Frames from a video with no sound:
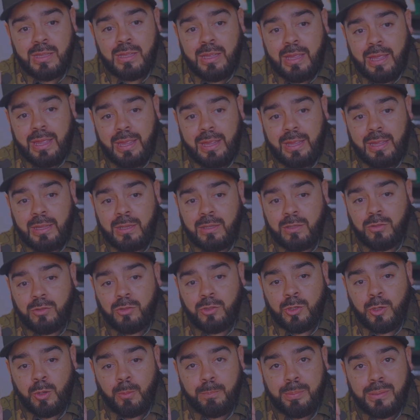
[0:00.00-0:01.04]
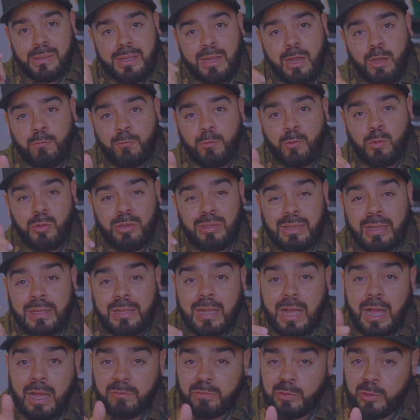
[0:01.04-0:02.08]
and, be careful.
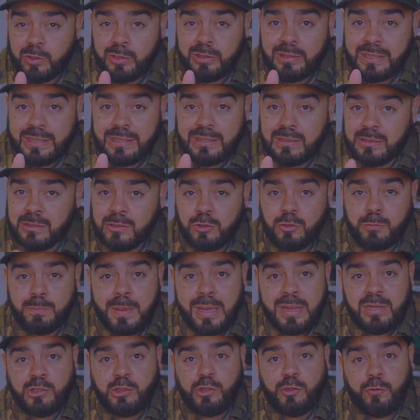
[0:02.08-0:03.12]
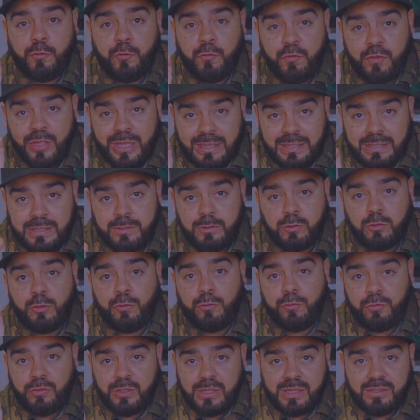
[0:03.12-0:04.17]
Like I've heard lately in Spanish, feliz
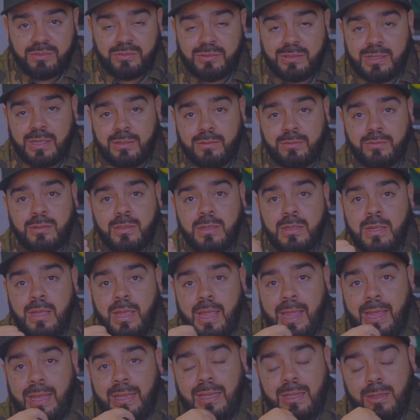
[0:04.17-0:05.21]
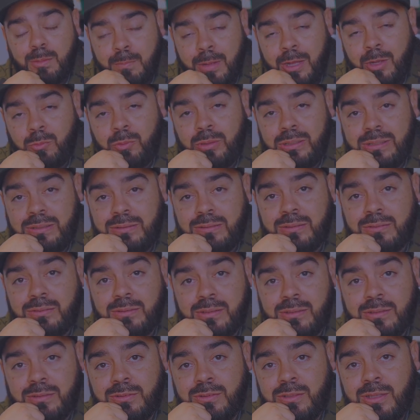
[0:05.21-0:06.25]
fiestas. And like my abuelita
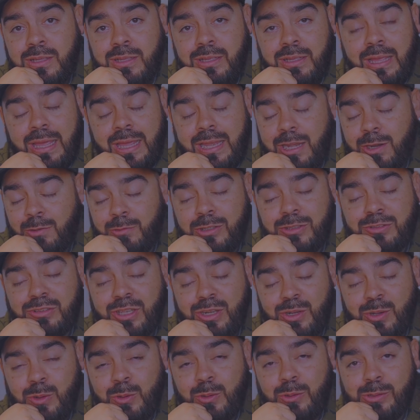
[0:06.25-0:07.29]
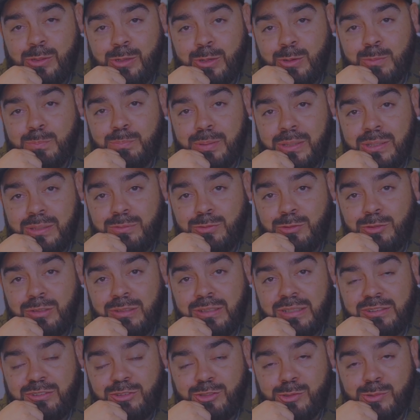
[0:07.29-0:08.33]
says, and I already said it earlier, but
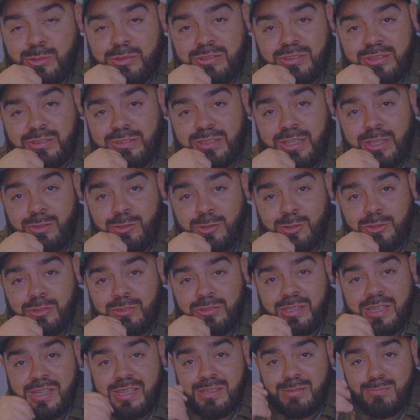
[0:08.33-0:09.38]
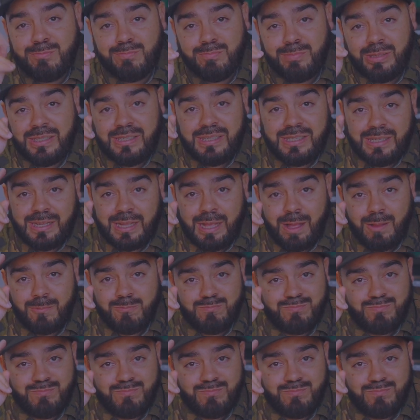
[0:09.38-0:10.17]
like she always says, que Dios te bendiga.